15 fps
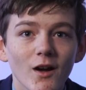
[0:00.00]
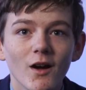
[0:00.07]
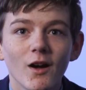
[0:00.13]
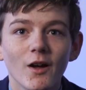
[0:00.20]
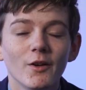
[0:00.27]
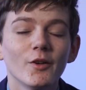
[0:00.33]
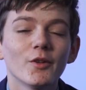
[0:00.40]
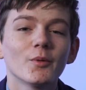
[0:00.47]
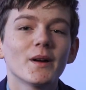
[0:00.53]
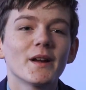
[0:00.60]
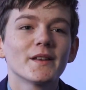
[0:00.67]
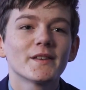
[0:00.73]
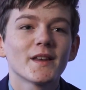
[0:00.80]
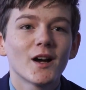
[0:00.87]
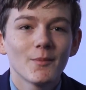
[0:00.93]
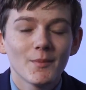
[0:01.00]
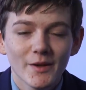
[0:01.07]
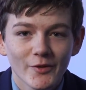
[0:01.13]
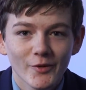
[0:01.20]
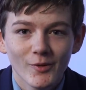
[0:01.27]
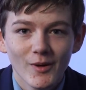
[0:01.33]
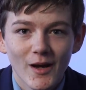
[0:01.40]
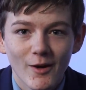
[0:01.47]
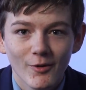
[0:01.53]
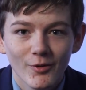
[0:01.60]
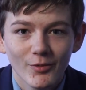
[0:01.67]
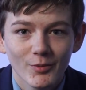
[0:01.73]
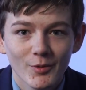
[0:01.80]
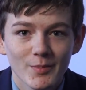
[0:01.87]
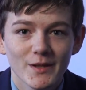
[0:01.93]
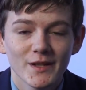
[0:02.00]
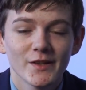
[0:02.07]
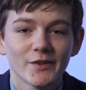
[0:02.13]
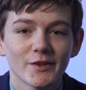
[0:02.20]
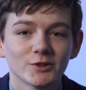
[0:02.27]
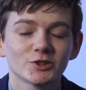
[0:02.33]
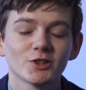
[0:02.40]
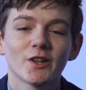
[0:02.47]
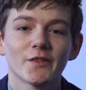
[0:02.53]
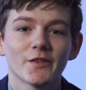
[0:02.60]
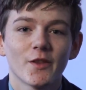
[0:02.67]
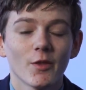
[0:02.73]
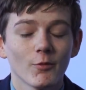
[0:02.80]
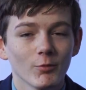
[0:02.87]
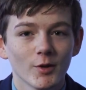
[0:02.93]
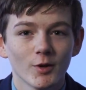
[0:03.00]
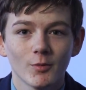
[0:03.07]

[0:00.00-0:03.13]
Another way to help mental health would be socialising in the real